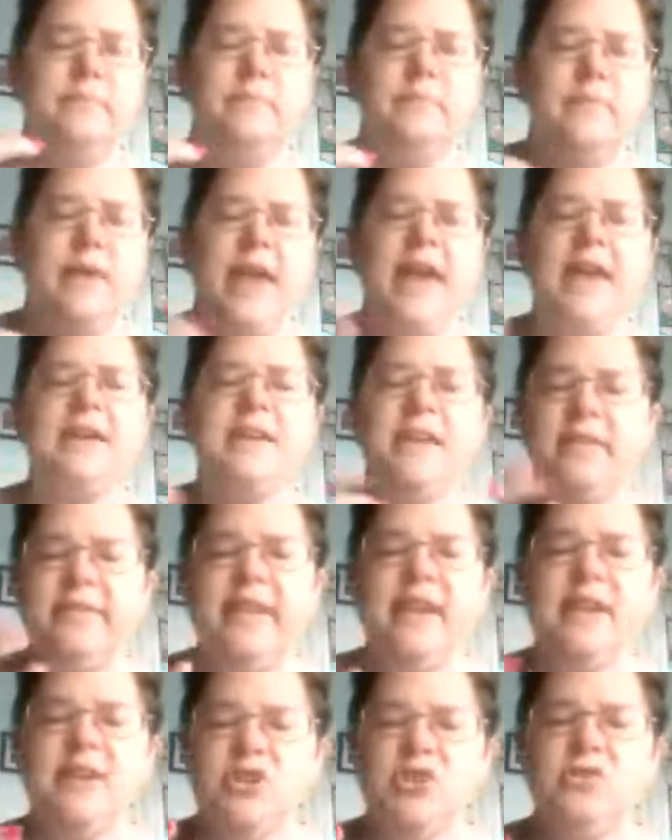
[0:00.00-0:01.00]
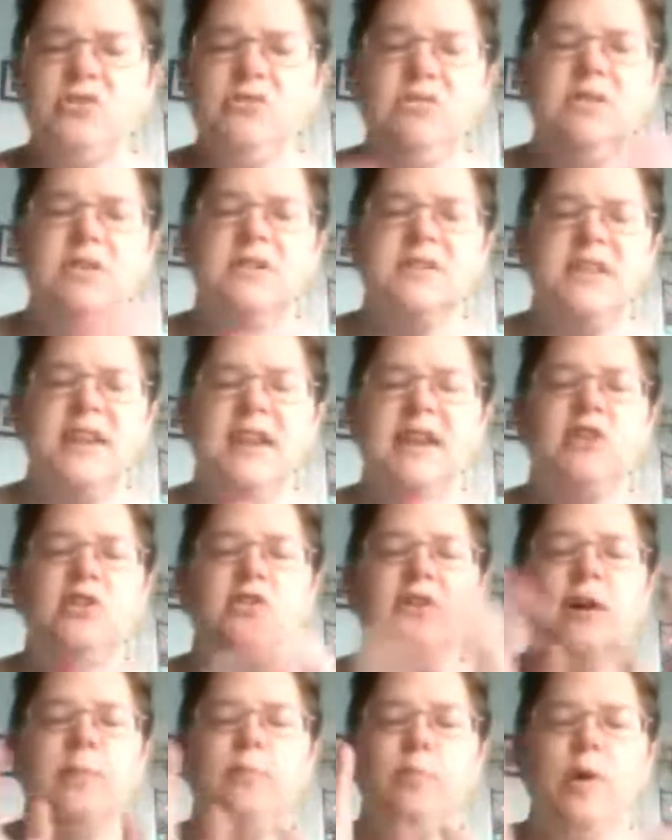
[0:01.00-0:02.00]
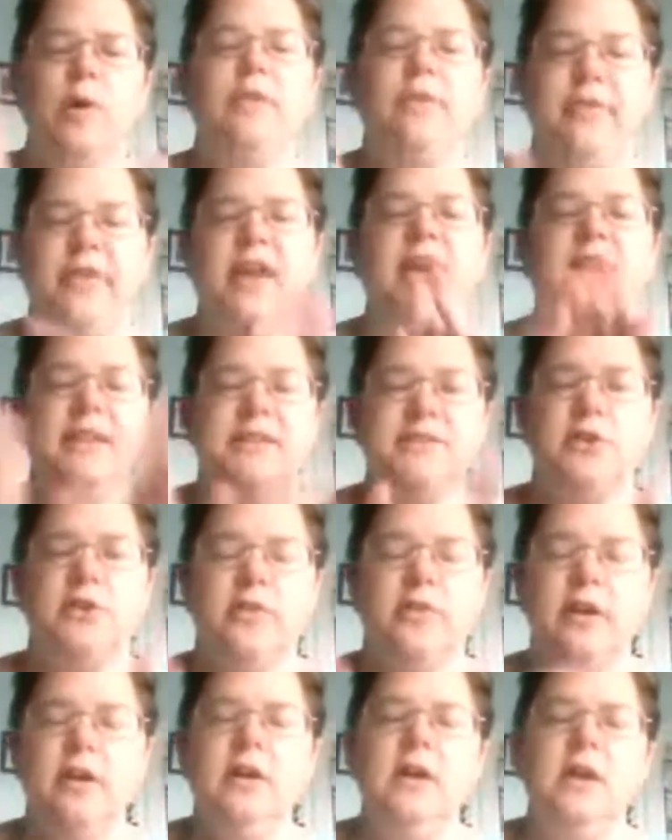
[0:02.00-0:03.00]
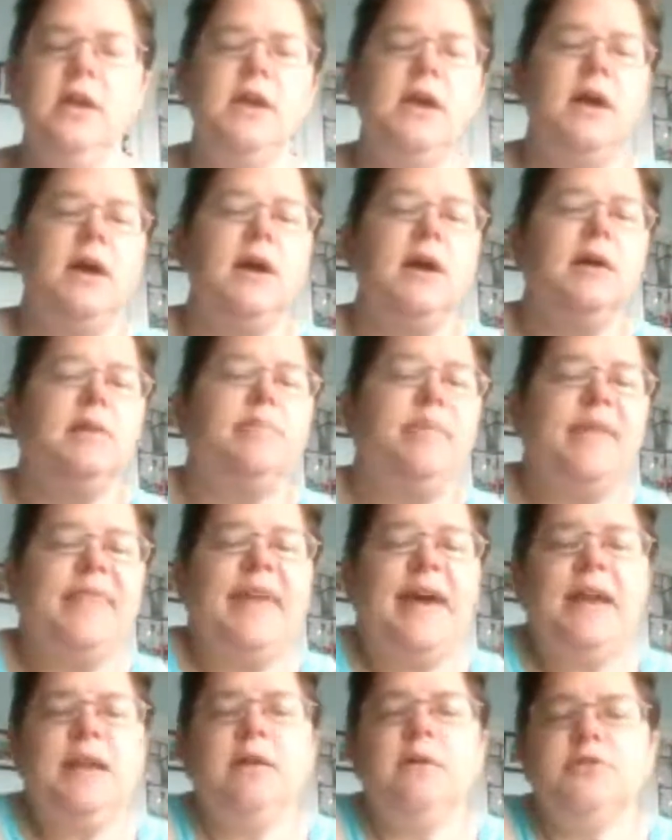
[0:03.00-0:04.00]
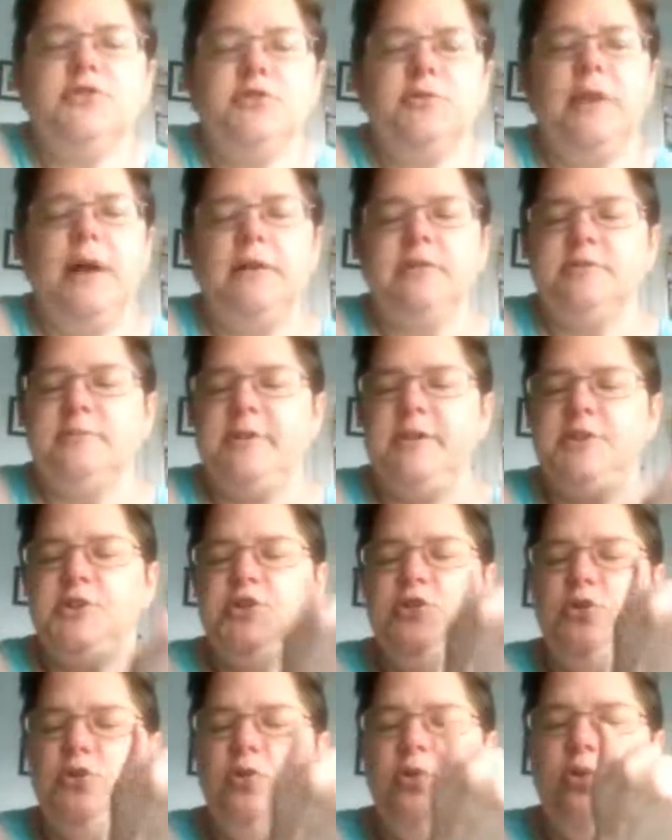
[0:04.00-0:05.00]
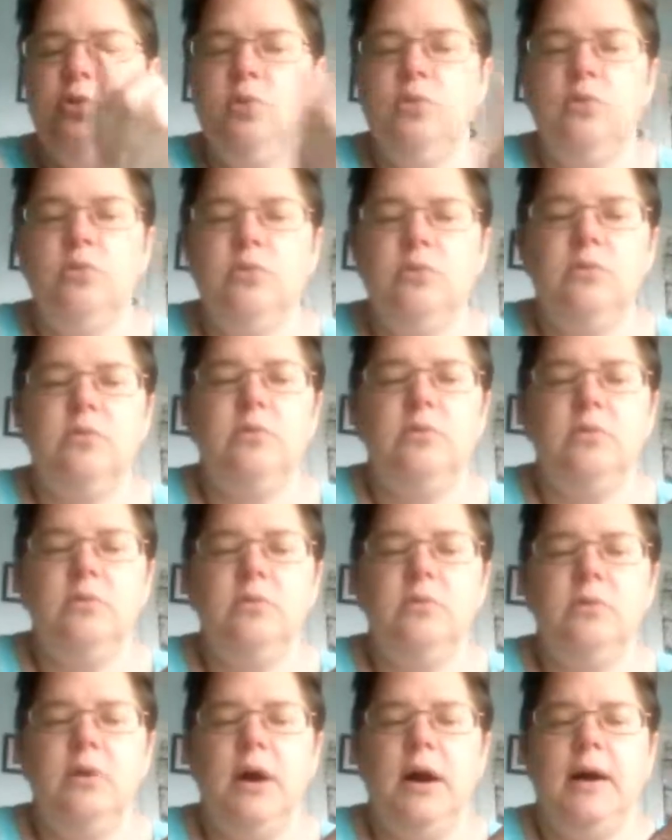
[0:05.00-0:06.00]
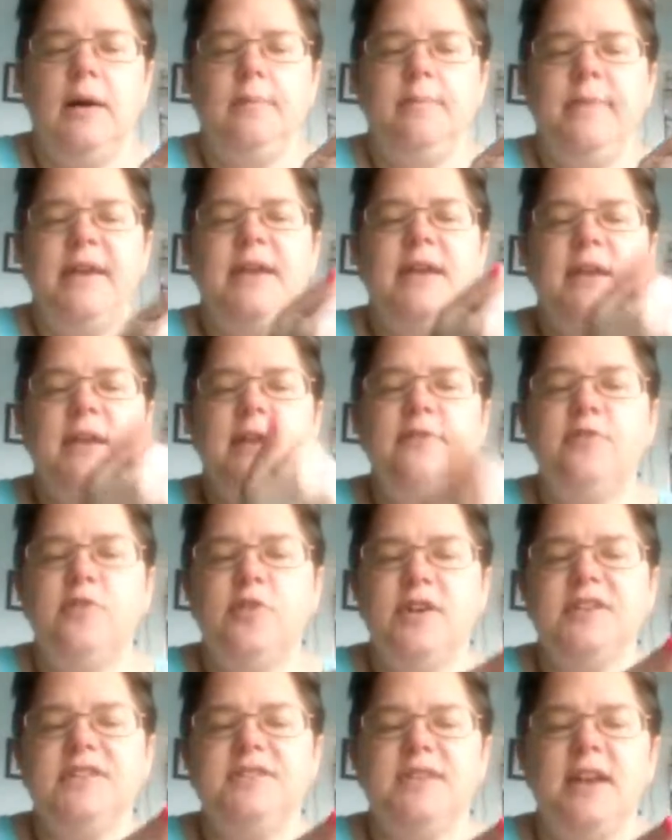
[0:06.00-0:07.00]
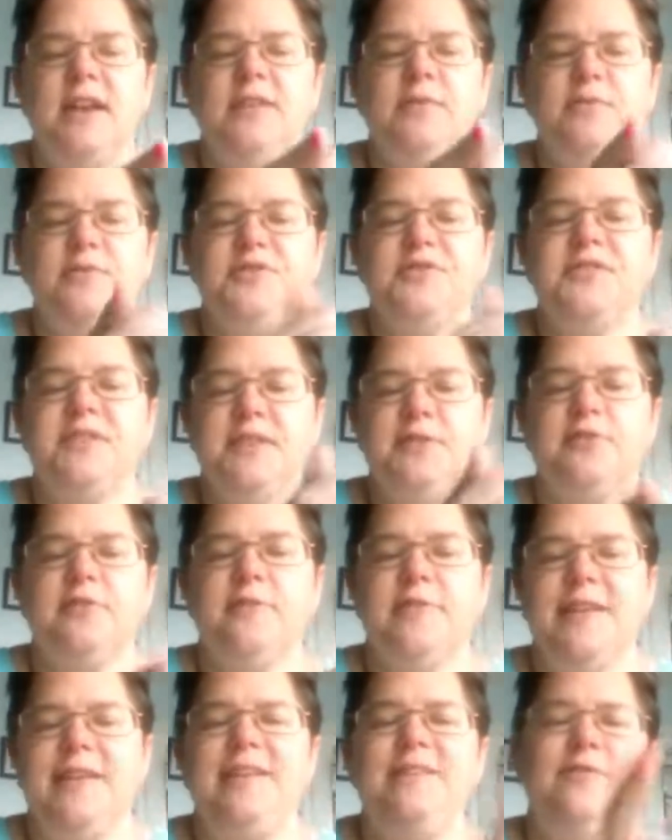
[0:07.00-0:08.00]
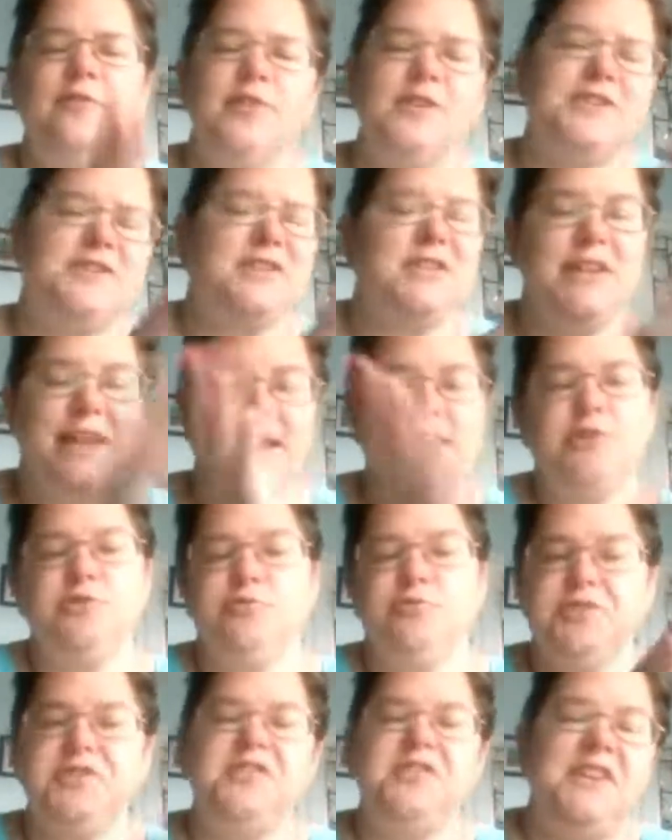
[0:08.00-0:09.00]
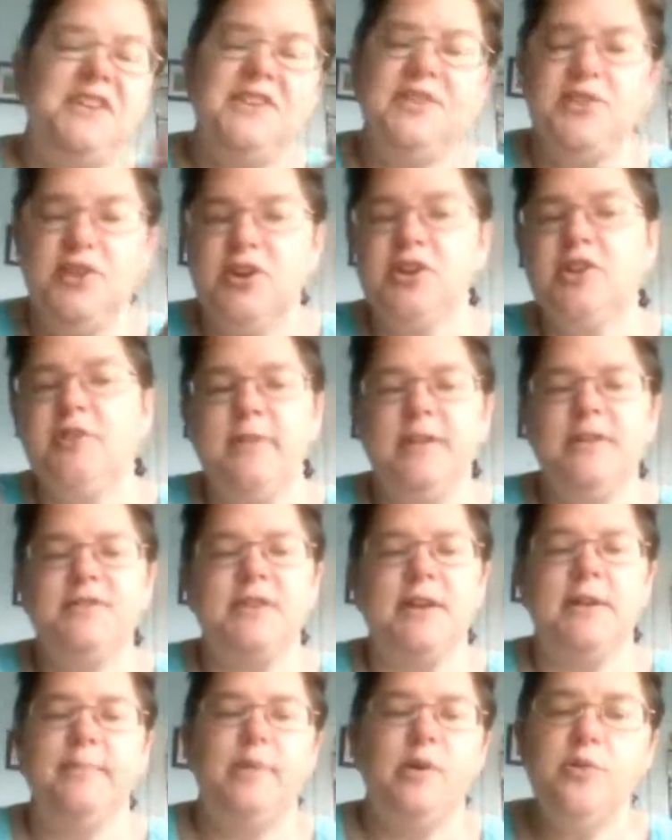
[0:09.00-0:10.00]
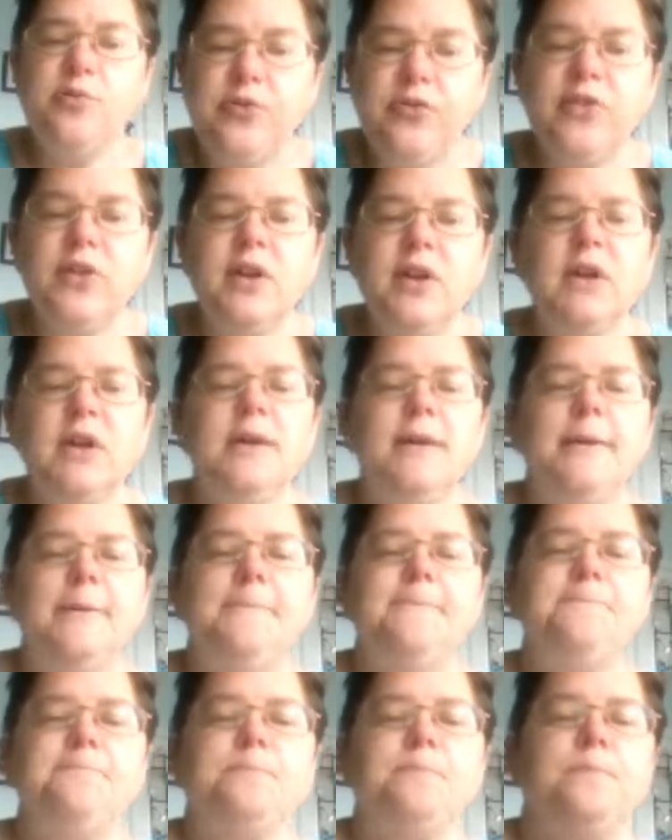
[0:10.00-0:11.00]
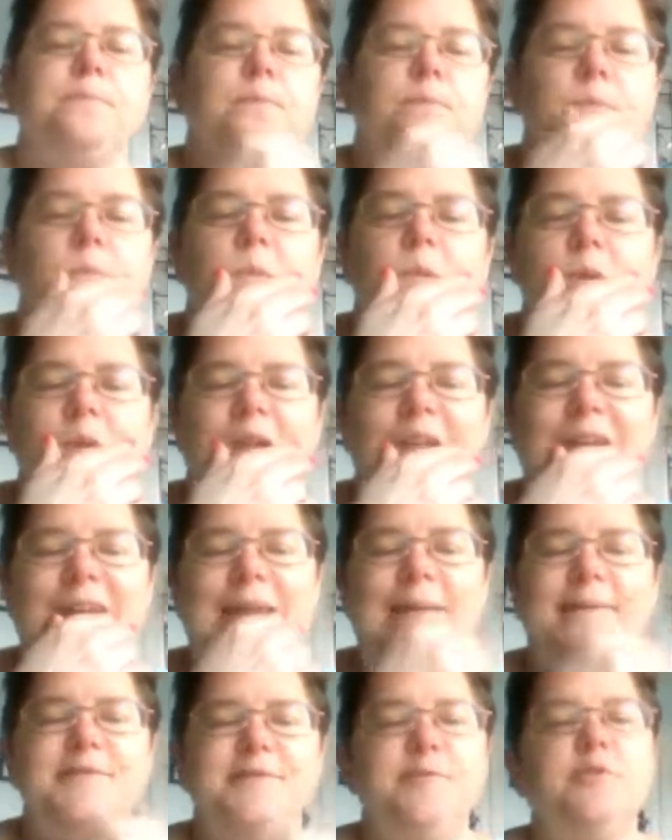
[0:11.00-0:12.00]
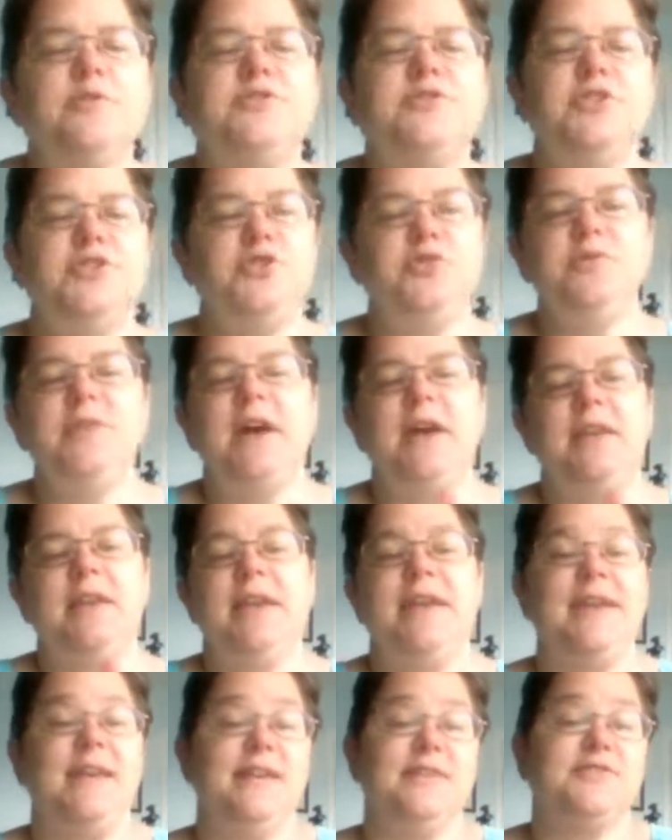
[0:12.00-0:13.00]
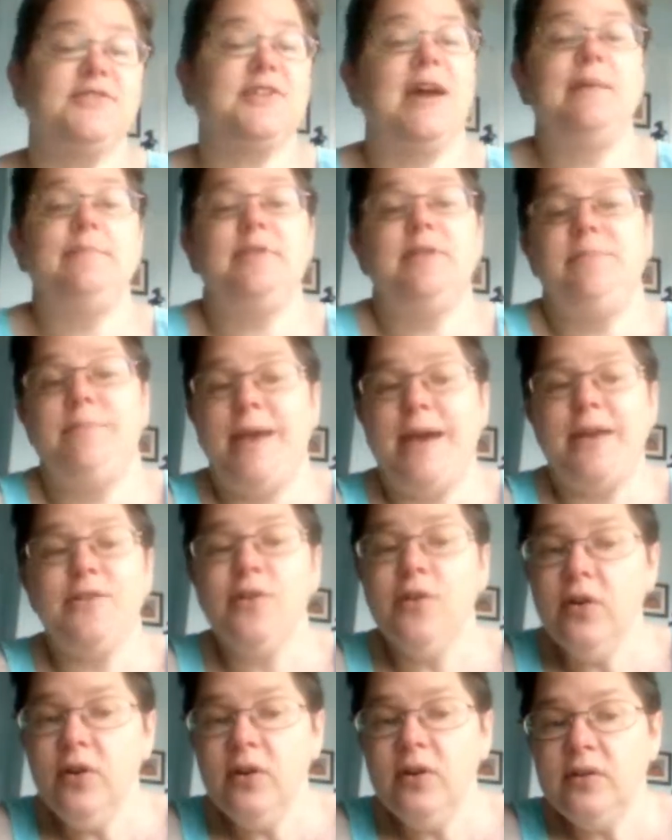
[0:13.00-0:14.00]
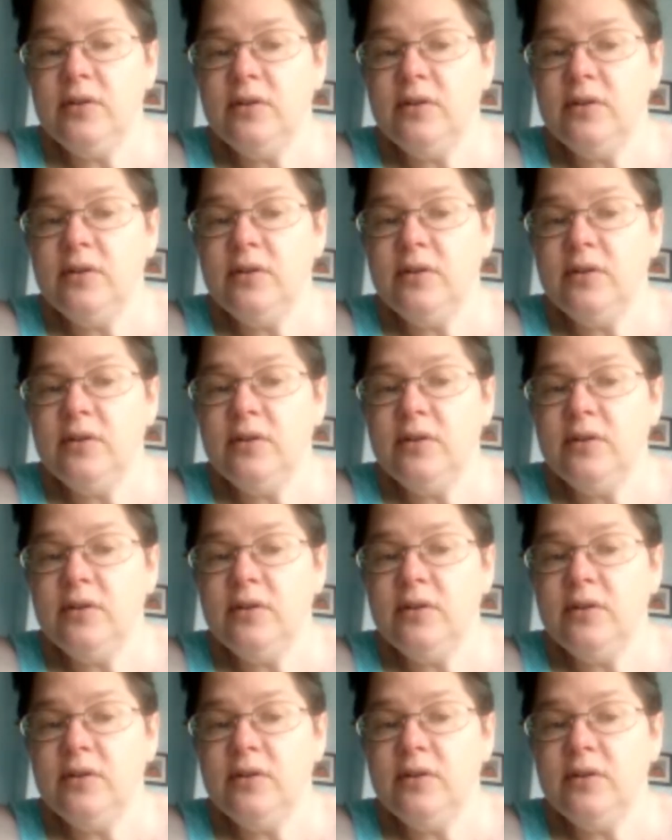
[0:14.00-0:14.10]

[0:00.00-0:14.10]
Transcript: handy thing too, because I can look up one thing and it's all there. But that also allows me to make an invoice and sort of an invoice / receipt document. Is kind of both. And I'm supposed to do that like in a timely manner.